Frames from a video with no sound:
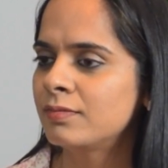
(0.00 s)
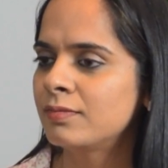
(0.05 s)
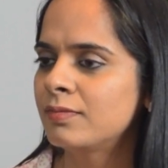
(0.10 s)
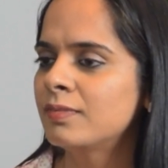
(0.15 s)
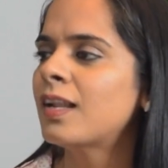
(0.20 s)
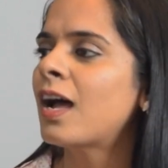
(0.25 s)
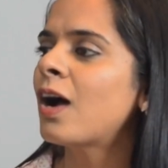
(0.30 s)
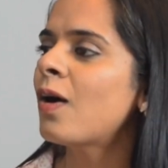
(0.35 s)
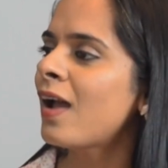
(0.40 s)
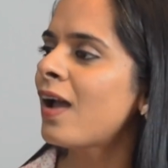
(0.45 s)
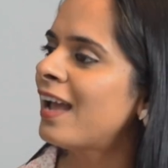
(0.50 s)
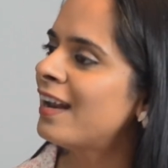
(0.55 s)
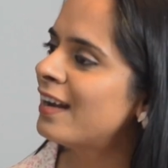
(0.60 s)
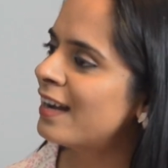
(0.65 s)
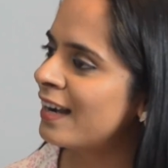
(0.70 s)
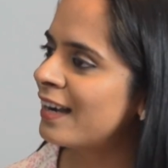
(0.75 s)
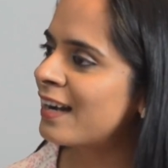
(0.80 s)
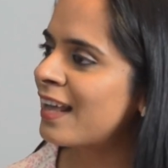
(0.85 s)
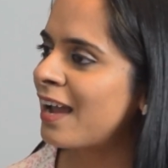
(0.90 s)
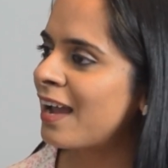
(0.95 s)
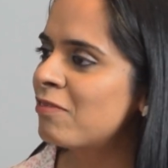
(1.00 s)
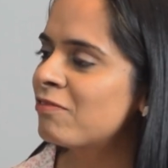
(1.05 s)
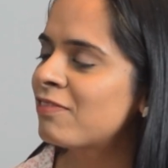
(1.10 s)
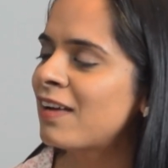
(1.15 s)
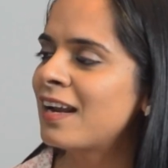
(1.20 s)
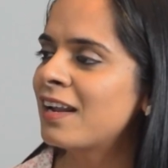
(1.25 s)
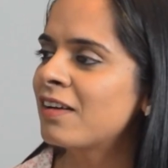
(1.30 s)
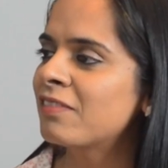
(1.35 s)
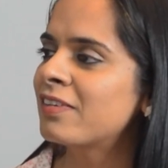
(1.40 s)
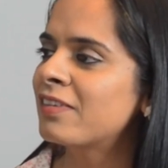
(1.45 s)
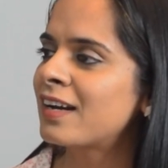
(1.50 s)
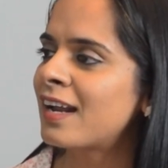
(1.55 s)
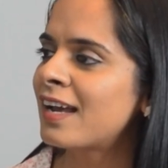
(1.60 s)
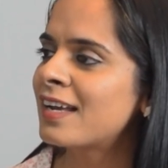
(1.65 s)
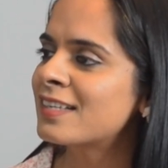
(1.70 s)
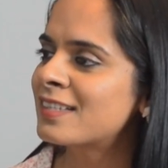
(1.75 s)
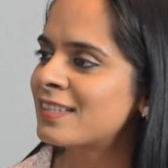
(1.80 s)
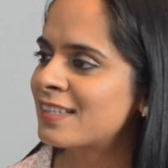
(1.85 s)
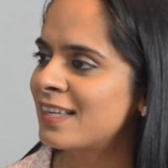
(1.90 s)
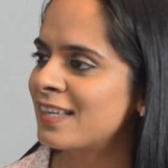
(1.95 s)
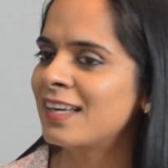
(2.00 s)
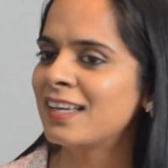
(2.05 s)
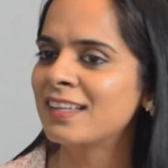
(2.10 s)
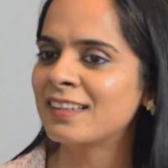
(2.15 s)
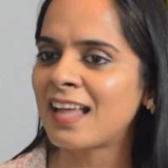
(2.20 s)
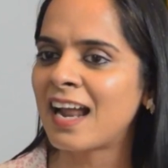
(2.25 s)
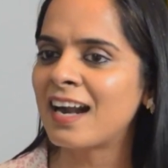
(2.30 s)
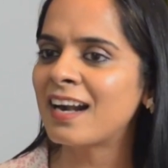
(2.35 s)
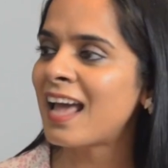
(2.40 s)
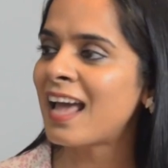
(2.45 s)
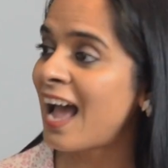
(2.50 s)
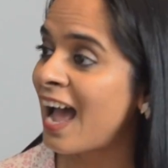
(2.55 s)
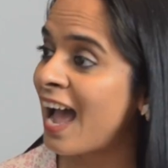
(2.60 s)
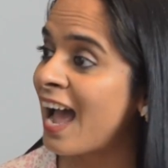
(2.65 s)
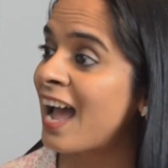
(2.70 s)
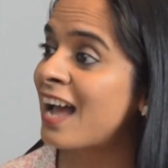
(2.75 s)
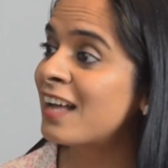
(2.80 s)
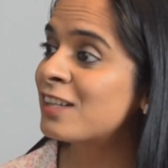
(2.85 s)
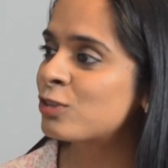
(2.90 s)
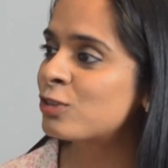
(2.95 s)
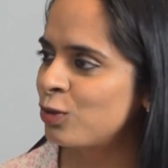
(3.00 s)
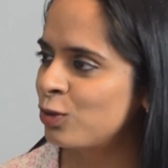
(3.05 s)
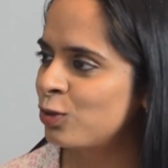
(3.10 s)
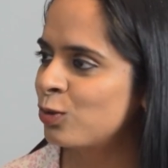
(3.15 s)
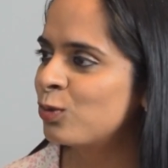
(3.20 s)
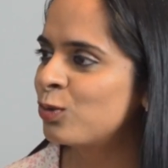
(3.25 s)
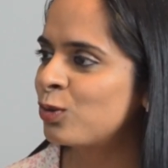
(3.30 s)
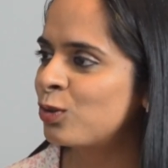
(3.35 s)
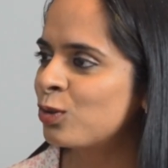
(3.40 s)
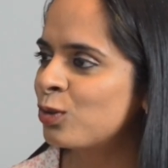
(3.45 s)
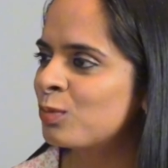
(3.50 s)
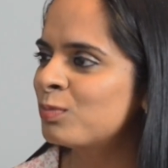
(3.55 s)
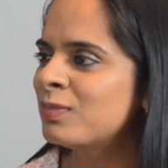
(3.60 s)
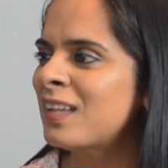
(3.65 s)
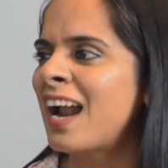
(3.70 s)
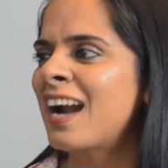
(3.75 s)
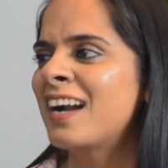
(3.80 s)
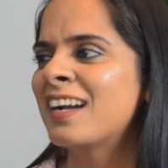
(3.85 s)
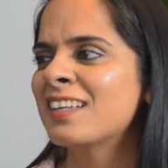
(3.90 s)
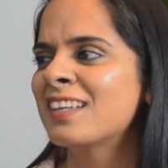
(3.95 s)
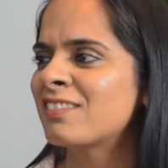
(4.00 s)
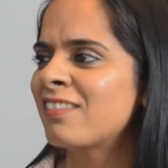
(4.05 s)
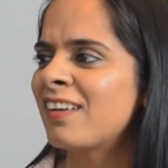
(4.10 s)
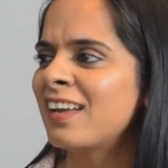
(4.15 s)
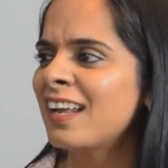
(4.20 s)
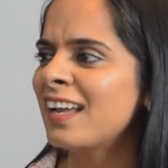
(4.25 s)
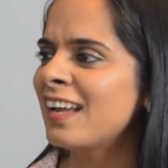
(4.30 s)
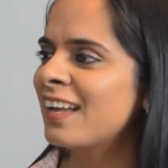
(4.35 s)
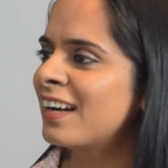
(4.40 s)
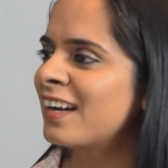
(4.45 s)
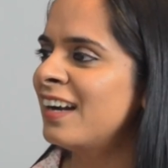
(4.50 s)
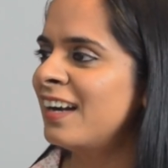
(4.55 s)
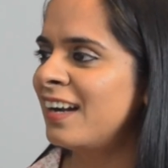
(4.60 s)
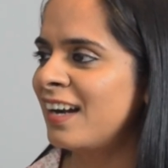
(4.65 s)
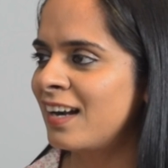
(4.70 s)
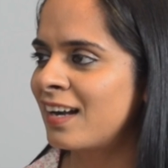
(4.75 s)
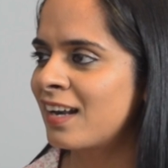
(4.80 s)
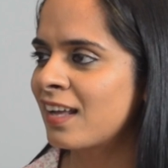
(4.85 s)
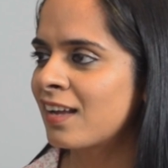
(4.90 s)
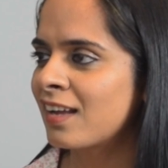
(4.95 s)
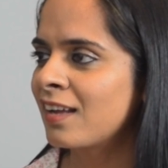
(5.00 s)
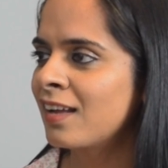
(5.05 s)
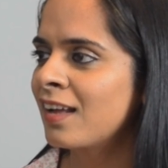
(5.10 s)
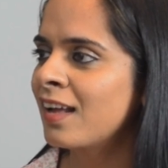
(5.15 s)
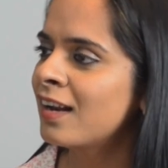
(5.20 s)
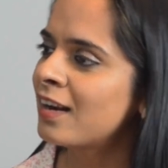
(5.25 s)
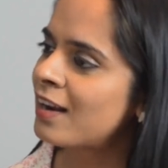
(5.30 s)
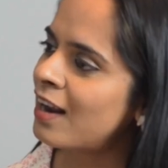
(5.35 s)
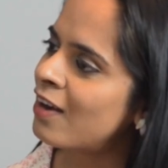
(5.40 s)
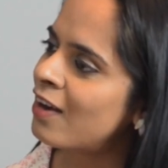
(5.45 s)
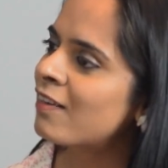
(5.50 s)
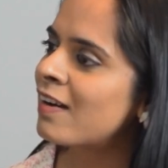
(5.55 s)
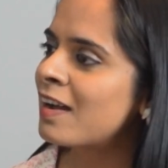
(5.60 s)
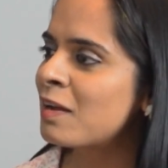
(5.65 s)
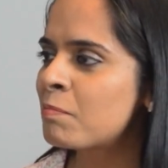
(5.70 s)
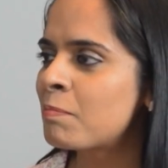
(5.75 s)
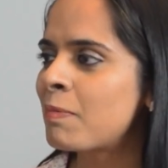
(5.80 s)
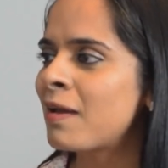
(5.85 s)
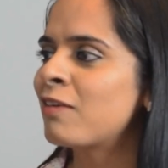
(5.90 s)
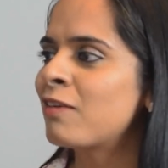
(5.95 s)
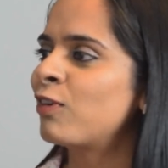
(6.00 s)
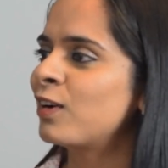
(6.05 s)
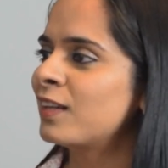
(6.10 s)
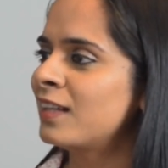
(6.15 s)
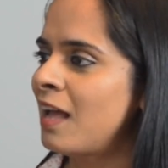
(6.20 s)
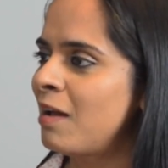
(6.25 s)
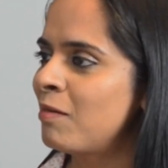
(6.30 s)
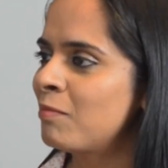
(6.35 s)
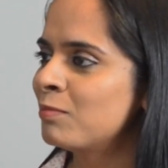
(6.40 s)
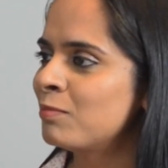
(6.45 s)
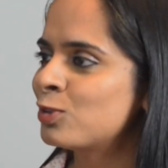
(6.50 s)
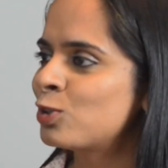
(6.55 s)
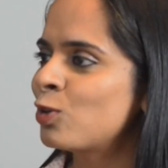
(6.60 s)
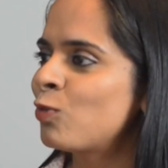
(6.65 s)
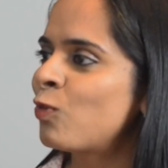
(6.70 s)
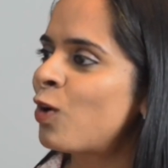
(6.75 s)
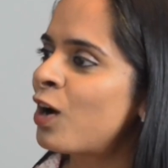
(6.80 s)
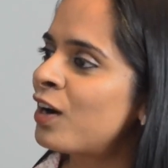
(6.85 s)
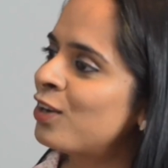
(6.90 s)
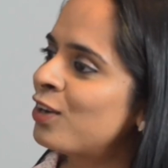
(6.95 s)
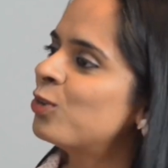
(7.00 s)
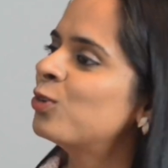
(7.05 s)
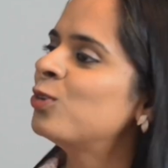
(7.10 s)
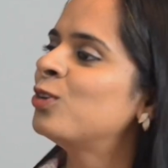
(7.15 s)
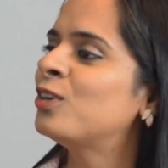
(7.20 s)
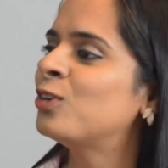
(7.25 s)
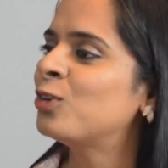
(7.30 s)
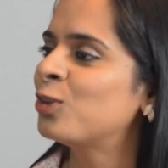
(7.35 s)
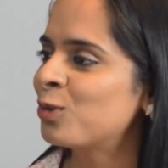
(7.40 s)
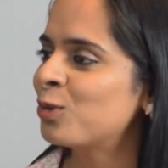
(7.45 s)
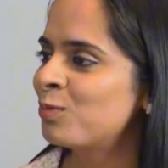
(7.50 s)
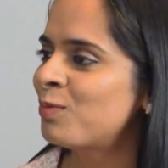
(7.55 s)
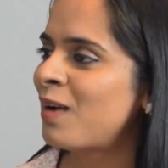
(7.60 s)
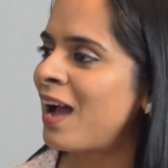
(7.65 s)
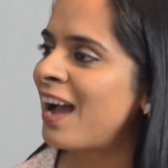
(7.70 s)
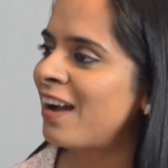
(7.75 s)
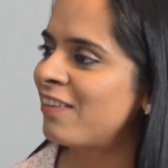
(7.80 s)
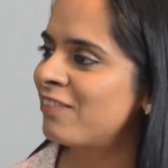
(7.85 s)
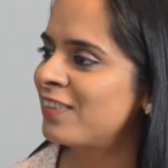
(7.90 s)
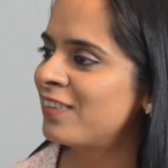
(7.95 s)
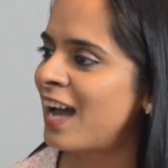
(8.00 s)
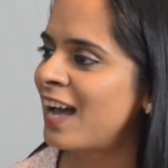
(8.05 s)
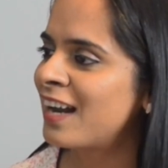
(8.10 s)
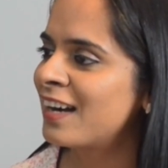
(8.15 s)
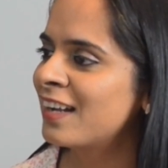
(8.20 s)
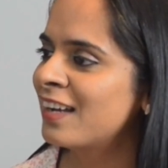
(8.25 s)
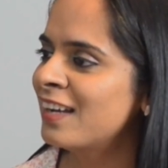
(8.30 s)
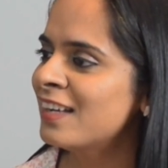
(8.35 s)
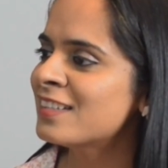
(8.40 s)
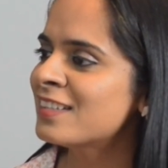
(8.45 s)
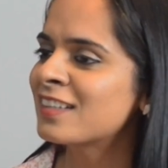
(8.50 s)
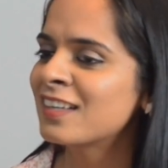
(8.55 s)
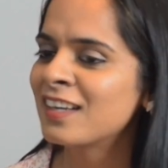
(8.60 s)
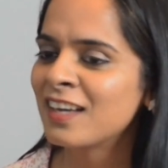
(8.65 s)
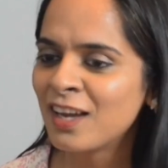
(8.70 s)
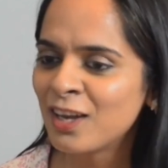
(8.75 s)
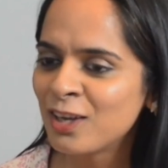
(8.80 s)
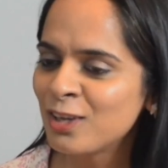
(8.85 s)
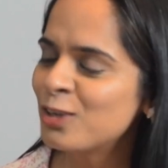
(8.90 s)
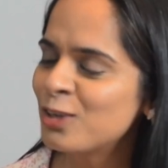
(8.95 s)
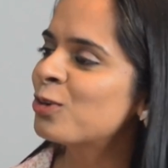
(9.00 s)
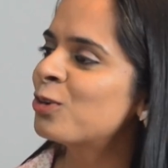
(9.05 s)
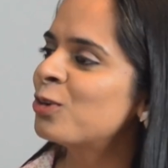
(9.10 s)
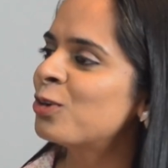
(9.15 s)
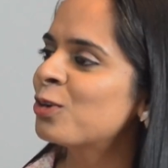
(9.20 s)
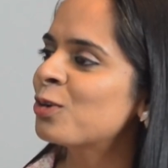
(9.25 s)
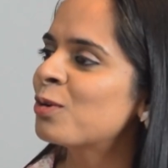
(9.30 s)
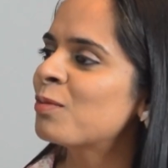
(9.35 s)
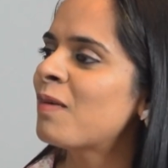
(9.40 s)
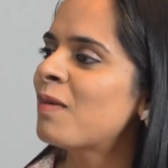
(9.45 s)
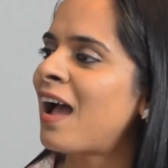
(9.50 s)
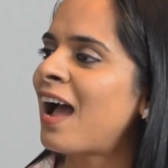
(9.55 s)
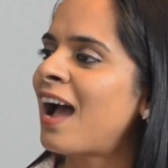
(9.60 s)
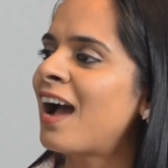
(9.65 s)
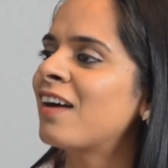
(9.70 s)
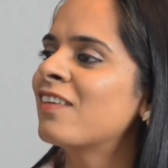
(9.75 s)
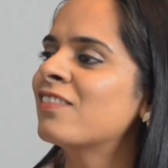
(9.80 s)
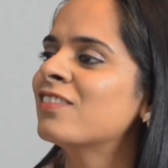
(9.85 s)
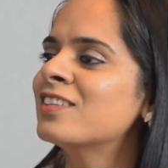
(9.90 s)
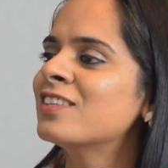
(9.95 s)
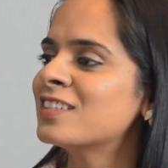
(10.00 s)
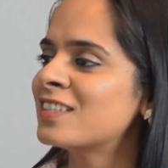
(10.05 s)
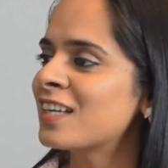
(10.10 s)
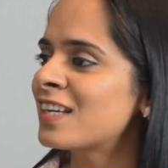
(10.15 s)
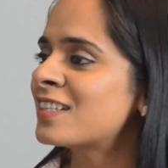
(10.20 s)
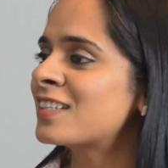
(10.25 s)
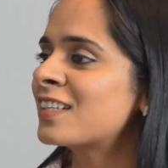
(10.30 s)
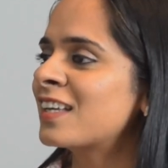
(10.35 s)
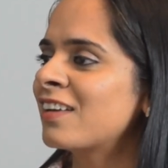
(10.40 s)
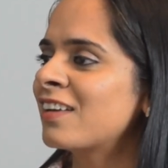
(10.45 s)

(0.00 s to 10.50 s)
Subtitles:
now anytime whenever I see that ads on YouTube, that is very irritating. Now I pay for them. So what YouTube have done is, YouTube have just